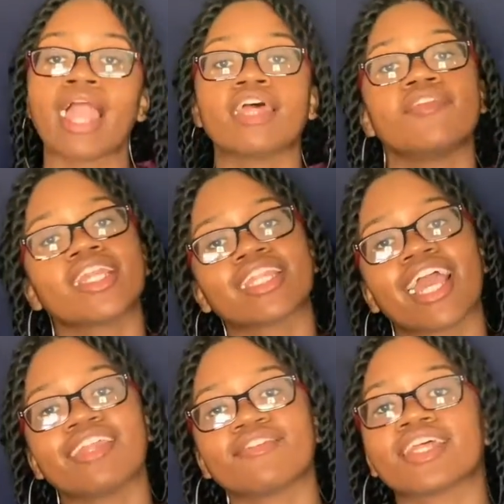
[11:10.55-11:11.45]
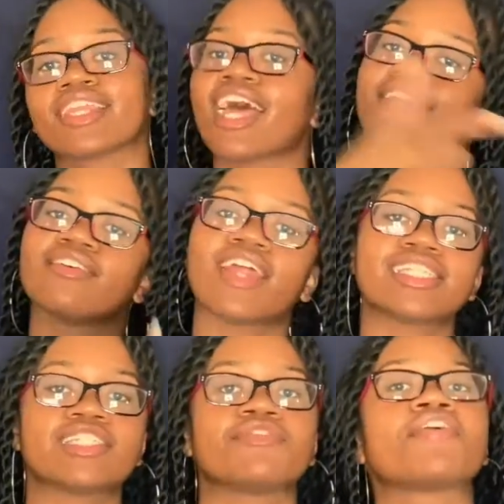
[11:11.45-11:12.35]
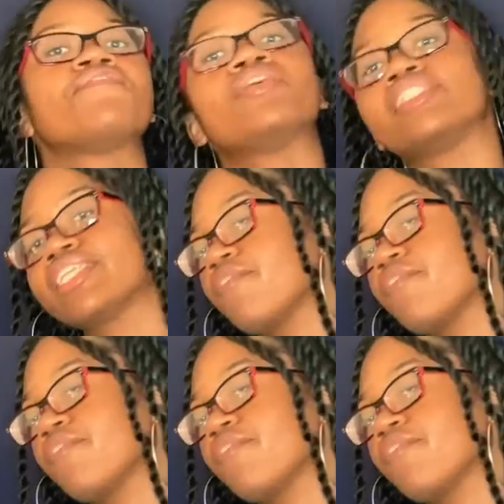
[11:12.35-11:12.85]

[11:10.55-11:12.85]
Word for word: Live another day, live another day, live life to the very fullest.